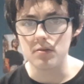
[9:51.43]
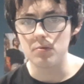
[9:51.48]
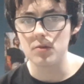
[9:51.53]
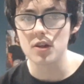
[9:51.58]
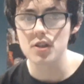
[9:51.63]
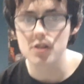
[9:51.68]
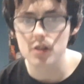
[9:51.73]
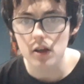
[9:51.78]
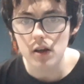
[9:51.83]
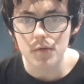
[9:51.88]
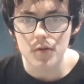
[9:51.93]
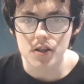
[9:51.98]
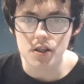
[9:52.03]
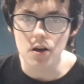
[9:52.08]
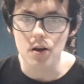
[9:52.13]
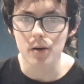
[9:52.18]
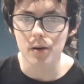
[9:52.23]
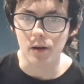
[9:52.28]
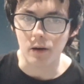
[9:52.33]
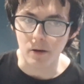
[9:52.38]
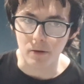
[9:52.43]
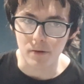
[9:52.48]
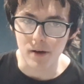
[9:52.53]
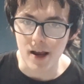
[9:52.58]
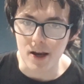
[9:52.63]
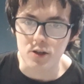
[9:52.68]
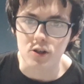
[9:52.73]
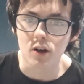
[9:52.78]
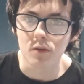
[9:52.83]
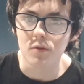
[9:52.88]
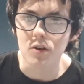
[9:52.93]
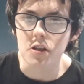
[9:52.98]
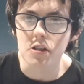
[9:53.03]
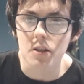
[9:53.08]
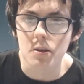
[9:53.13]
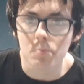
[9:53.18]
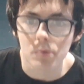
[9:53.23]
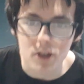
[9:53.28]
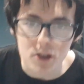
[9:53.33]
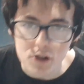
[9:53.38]
the servers aren't going to crash,
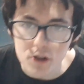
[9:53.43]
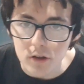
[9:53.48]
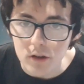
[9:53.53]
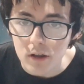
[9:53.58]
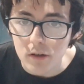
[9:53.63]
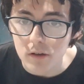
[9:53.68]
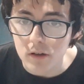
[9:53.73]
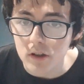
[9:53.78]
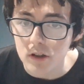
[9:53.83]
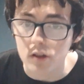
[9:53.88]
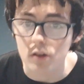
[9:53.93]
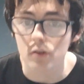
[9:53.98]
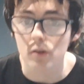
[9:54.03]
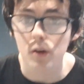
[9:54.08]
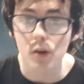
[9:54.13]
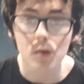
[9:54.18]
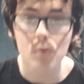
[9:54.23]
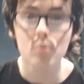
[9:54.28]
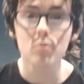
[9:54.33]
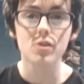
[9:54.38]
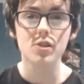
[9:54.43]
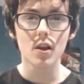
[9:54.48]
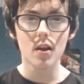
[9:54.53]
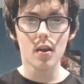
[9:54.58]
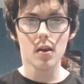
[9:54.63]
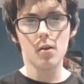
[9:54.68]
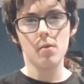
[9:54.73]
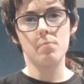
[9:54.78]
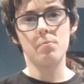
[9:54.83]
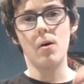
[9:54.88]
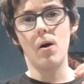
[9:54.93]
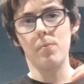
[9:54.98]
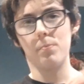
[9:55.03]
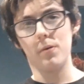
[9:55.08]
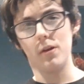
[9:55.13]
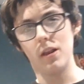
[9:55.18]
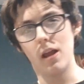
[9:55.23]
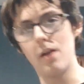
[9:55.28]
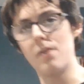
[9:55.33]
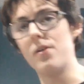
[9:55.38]
obviously, but it's going to lose
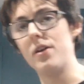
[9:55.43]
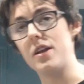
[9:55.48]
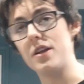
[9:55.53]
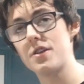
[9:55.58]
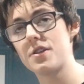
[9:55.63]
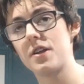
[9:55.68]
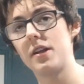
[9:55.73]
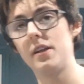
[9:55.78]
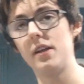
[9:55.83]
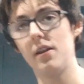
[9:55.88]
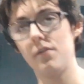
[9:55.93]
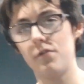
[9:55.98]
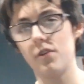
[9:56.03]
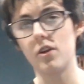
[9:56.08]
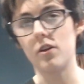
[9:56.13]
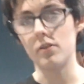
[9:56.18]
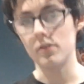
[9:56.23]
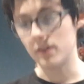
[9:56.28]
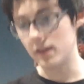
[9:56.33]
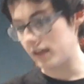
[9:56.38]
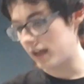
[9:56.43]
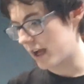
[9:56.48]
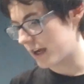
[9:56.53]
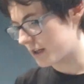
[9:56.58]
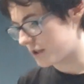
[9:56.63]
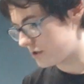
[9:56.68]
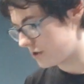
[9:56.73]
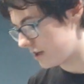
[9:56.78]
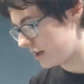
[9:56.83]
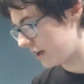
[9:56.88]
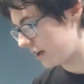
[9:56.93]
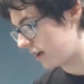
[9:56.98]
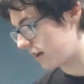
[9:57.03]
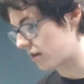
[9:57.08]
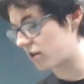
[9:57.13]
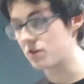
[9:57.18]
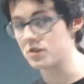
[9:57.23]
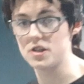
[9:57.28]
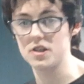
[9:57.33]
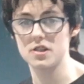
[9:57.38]
popularity significantly next year
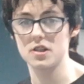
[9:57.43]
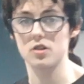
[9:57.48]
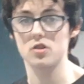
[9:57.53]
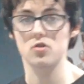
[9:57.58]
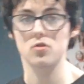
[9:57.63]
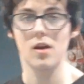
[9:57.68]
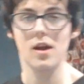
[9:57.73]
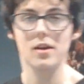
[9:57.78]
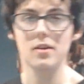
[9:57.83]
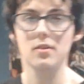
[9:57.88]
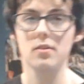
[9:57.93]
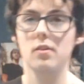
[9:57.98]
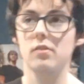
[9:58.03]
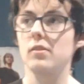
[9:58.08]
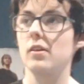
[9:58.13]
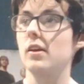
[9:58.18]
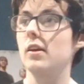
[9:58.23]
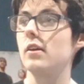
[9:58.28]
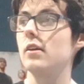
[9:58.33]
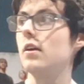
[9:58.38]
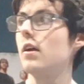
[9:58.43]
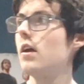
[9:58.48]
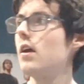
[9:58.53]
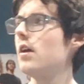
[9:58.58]
because it's a trend thing.